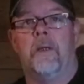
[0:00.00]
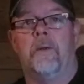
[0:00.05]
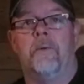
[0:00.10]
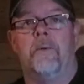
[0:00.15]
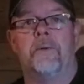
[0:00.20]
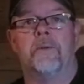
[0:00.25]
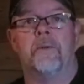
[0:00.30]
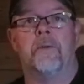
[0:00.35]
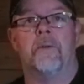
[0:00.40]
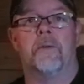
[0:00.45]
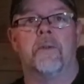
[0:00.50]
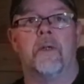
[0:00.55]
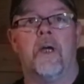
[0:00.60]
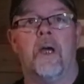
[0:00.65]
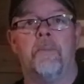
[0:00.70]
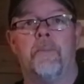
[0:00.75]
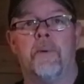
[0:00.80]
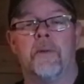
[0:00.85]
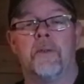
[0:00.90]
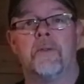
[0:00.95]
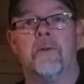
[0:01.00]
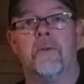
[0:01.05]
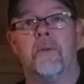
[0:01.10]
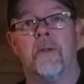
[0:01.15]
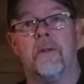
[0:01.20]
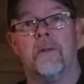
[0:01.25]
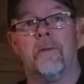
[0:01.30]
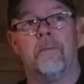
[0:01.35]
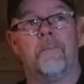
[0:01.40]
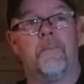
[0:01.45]
original topic. So
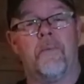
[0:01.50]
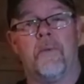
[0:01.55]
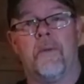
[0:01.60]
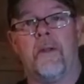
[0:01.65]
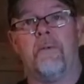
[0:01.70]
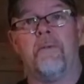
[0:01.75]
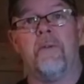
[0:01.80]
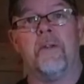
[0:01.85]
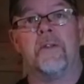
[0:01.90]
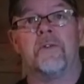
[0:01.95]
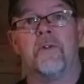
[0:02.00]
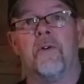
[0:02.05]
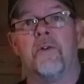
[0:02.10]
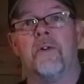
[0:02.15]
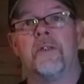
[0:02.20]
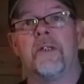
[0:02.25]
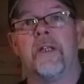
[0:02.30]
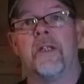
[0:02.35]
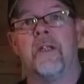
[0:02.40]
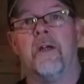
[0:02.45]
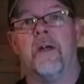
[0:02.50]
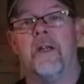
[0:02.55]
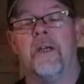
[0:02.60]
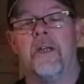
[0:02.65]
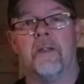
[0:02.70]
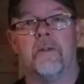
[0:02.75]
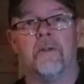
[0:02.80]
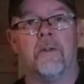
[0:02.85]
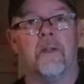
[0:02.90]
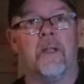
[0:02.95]
that everything started
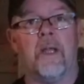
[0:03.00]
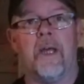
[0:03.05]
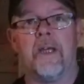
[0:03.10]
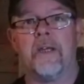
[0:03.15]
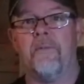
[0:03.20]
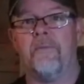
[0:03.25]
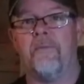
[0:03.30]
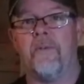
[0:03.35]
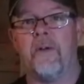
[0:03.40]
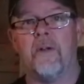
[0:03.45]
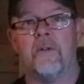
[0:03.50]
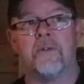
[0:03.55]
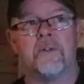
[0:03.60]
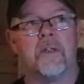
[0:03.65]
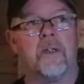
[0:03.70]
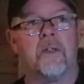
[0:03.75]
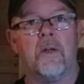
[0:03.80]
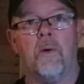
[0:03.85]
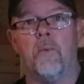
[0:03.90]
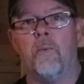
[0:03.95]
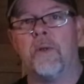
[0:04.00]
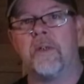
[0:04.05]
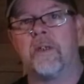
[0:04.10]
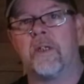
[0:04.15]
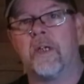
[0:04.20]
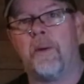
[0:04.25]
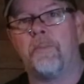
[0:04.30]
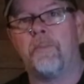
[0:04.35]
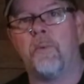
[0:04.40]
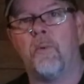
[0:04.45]
declining, the lack of videos. I went a
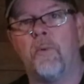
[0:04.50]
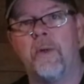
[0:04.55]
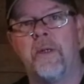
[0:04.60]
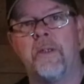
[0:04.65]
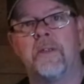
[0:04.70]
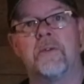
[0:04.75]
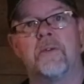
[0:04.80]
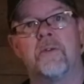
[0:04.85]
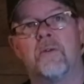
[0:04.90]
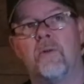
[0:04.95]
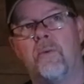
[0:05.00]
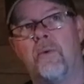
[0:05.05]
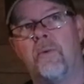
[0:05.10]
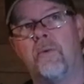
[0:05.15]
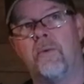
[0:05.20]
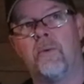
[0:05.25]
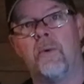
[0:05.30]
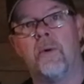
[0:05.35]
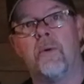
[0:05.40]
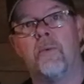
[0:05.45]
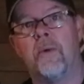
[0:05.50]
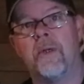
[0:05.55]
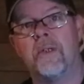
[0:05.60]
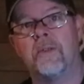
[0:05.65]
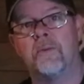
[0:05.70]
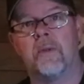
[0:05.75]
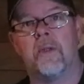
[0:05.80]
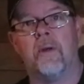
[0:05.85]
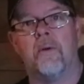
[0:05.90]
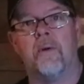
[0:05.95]
couple weeks, 2-3
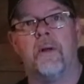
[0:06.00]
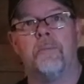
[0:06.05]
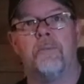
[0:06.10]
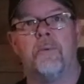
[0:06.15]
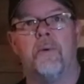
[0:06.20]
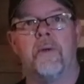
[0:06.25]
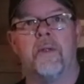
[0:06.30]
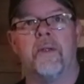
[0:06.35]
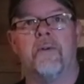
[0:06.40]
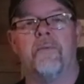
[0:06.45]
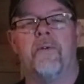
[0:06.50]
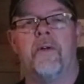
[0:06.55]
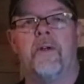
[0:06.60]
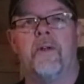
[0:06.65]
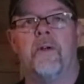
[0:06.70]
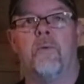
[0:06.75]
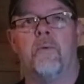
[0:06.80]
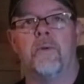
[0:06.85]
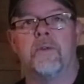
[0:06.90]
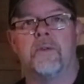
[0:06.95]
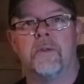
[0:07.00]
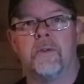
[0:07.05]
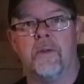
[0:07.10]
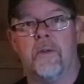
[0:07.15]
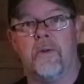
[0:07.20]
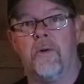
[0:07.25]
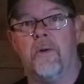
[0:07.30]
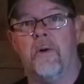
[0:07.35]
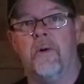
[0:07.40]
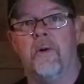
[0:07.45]
weeks without uploading a video, which is
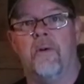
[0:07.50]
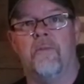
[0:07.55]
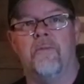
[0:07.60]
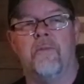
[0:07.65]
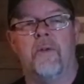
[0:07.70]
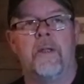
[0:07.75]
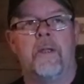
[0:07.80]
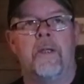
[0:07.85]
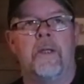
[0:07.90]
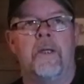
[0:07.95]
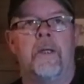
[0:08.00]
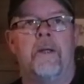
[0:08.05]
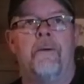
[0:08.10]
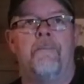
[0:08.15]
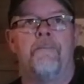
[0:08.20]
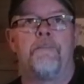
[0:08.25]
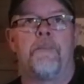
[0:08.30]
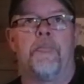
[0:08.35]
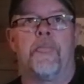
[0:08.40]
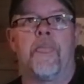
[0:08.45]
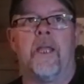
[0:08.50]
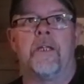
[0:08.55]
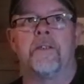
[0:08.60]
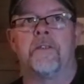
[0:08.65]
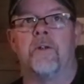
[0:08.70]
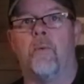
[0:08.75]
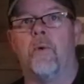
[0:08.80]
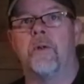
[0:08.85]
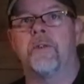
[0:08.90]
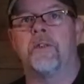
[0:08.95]
unheard of.
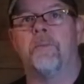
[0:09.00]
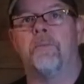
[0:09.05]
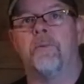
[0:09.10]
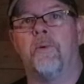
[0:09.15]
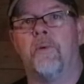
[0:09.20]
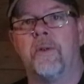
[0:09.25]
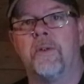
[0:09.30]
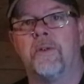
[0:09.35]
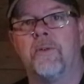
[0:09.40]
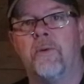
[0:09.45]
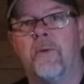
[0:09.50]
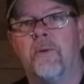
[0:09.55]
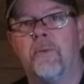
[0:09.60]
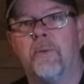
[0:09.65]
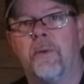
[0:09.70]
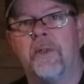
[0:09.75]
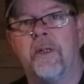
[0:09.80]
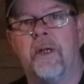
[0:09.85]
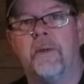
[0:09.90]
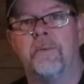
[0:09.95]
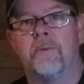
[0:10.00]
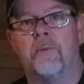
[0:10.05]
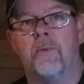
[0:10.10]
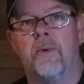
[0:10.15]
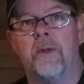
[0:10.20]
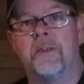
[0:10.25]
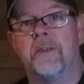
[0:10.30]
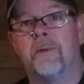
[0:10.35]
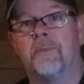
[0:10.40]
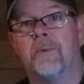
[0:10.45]
Because I was uploading 2-3 times a
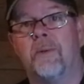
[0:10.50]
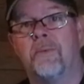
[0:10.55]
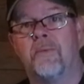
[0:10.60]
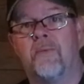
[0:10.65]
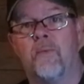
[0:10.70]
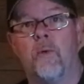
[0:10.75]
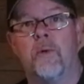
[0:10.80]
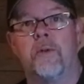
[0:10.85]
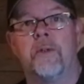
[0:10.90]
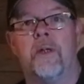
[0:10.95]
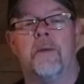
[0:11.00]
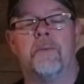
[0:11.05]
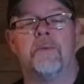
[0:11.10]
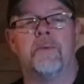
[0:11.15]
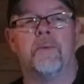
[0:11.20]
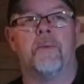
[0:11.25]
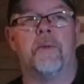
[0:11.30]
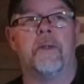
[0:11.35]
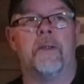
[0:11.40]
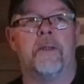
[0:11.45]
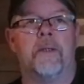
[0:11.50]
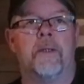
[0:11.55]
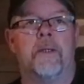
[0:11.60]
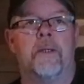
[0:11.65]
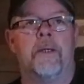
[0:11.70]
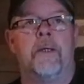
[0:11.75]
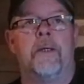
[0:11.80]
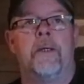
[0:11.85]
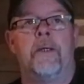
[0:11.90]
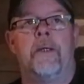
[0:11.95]
week, sometimes 4 times a week.
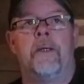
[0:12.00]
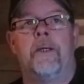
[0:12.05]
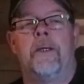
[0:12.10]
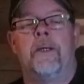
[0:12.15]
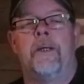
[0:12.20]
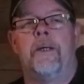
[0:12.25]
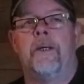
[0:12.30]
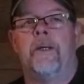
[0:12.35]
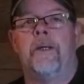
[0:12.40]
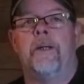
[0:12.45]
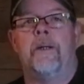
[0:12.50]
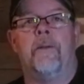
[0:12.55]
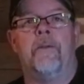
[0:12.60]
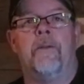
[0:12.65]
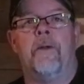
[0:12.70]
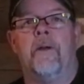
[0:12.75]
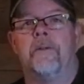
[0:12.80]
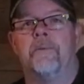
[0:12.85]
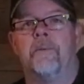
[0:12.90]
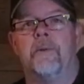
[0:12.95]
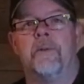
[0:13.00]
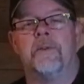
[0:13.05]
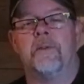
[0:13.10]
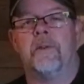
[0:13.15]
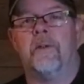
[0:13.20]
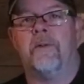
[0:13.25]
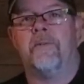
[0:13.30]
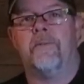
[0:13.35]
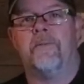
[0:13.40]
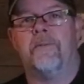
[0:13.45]
And I thought to
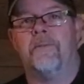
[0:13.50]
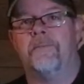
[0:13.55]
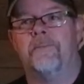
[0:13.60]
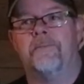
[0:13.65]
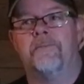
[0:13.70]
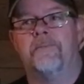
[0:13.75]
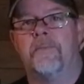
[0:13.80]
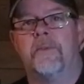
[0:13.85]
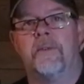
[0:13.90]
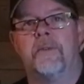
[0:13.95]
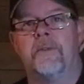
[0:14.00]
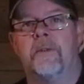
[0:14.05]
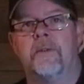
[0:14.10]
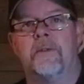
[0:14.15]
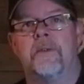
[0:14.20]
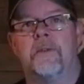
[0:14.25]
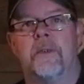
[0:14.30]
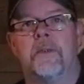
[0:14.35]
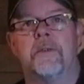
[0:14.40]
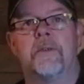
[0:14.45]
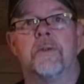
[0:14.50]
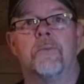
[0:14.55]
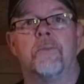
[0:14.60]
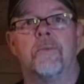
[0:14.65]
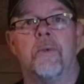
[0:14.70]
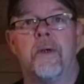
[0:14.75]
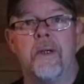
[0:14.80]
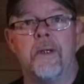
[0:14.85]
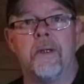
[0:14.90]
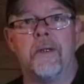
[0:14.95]
myself, this just isn't
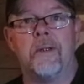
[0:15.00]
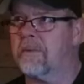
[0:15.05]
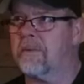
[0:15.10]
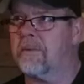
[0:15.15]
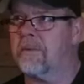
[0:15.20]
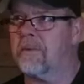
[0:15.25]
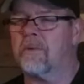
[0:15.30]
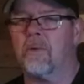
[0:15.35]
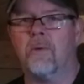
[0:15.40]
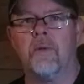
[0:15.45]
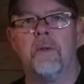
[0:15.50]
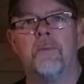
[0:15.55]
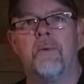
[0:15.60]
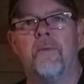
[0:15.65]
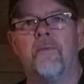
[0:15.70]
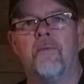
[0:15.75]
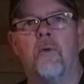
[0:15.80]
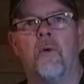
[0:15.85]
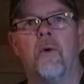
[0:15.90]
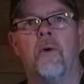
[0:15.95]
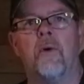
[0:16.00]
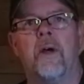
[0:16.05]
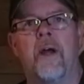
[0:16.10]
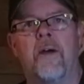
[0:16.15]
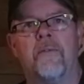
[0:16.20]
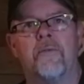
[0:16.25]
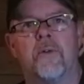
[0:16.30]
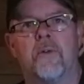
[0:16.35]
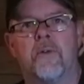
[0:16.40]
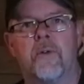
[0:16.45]
right. Shortly before or
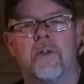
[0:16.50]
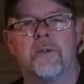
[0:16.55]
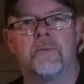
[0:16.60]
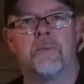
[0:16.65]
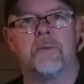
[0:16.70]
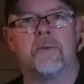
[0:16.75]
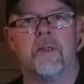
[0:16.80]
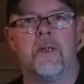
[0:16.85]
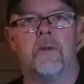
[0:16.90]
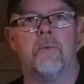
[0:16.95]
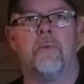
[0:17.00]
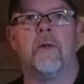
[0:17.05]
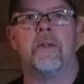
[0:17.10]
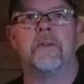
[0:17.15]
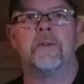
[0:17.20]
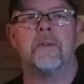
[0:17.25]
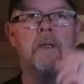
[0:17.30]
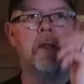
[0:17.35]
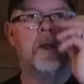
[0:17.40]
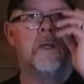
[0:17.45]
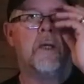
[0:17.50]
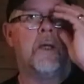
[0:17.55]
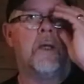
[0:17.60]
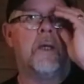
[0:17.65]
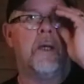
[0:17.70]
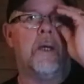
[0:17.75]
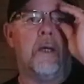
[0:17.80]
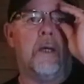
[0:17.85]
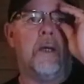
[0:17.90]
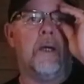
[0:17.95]
after Christmas, anyways,
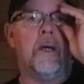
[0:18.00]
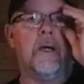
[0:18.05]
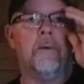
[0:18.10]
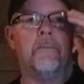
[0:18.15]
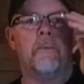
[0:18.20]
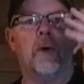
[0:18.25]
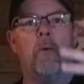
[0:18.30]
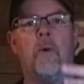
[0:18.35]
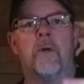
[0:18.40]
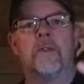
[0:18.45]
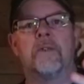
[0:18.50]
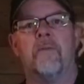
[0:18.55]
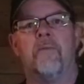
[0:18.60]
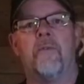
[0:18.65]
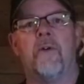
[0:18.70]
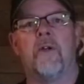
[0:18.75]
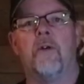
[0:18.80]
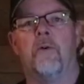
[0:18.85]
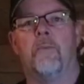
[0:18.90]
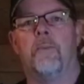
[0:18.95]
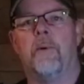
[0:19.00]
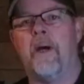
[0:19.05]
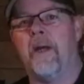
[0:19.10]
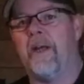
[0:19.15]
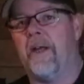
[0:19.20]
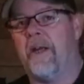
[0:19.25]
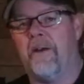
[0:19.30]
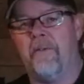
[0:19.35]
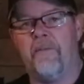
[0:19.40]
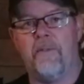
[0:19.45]
I watched a video
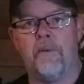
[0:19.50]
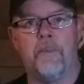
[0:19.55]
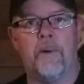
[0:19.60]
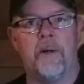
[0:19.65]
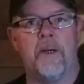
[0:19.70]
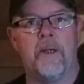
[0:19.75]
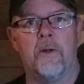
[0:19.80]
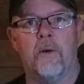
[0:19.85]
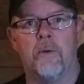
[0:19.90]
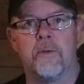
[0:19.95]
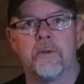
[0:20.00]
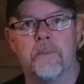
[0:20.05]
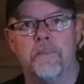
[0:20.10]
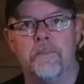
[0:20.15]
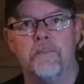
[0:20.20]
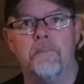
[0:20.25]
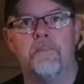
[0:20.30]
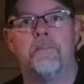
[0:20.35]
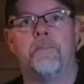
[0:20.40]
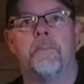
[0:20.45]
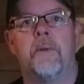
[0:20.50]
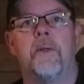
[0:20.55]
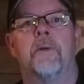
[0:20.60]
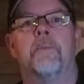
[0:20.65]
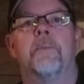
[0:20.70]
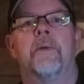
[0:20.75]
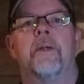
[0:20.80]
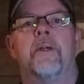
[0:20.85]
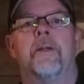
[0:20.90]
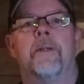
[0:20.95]
by, everybody knows him,
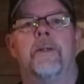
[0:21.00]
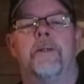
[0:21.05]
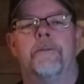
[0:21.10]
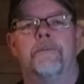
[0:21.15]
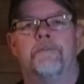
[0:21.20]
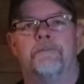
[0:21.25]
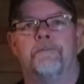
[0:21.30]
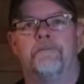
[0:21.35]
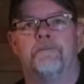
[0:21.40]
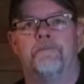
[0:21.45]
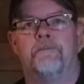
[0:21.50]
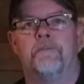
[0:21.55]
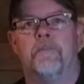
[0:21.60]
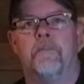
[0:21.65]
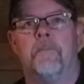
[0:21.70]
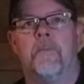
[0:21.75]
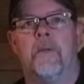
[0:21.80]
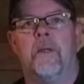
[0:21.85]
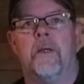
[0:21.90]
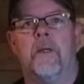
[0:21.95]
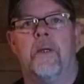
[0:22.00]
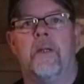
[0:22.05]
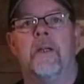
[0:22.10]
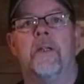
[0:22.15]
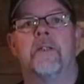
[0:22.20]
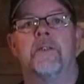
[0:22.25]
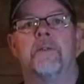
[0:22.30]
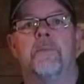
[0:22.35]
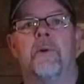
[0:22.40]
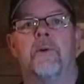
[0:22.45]
Peter McKinnon. And
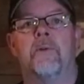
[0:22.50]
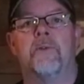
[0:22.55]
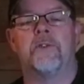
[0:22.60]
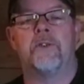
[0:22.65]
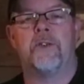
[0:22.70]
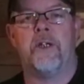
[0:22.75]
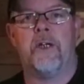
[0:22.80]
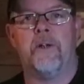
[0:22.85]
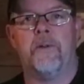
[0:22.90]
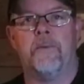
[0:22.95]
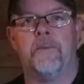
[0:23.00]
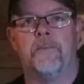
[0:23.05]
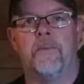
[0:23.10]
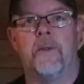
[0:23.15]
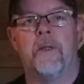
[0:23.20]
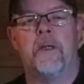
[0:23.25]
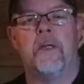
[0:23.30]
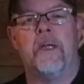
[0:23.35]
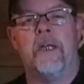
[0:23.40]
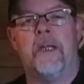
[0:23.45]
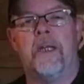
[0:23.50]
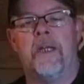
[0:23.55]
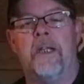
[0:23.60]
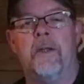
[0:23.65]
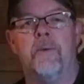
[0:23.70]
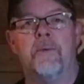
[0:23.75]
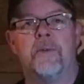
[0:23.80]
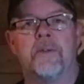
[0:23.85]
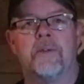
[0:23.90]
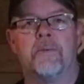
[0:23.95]
it's about his channel. And
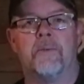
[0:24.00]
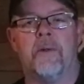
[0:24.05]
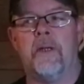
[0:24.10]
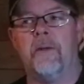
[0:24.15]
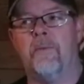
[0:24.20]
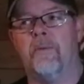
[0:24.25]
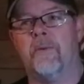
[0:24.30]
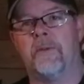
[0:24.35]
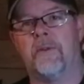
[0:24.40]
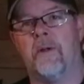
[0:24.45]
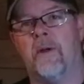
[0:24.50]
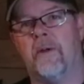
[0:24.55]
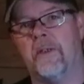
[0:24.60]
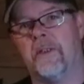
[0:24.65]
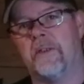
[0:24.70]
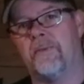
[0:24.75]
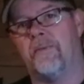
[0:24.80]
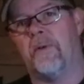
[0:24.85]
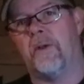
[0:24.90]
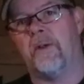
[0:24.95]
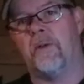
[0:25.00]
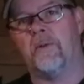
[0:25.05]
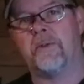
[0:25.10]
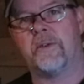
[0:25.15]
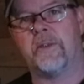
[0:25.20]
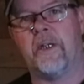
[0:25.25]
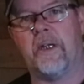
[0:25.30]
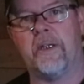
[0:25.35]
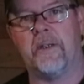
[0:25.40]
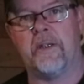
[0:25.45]
he was on his video
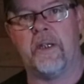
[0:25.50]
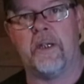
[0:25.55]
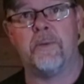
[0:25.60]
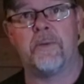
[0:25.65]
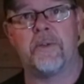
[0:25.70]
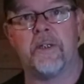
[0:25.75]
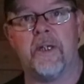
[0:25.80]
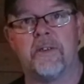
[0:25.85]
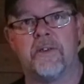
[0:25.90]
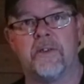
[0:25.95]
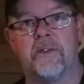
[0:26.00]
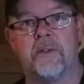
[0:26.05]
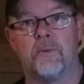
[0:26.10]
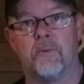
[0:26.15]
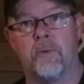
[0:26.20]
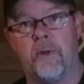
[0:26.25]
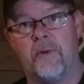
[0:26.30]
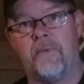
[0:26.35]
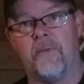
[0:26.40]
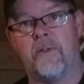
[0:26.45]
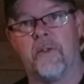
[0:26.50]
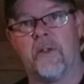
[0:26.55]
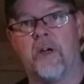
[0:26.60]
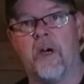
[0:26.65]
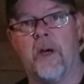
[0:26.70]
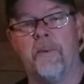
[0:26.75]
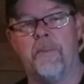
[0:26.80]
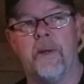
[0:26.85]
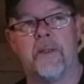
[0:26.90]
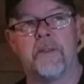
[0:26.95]
stating that he was catching some grief in the
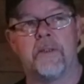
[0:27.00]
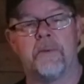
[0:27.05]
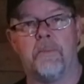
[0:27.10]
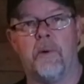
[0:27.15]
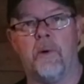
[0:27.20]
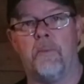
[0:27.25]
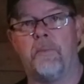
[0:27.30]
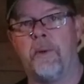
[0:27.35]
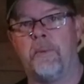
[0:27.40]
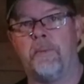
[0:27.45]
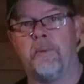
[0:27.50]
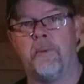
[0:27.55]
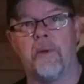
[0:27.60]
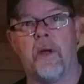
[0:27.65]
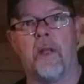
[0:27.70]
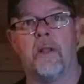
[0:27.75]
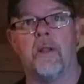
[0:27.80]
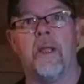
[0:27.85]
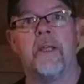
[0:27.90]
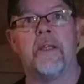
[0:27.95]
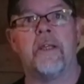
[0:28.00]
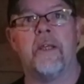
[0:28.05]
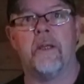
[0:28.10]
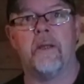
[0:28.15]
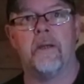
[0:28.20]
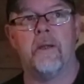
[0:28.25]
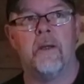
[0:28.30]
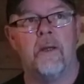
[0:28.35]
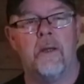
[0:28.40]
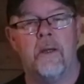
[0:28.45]
comments about people not
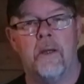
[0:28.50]
liking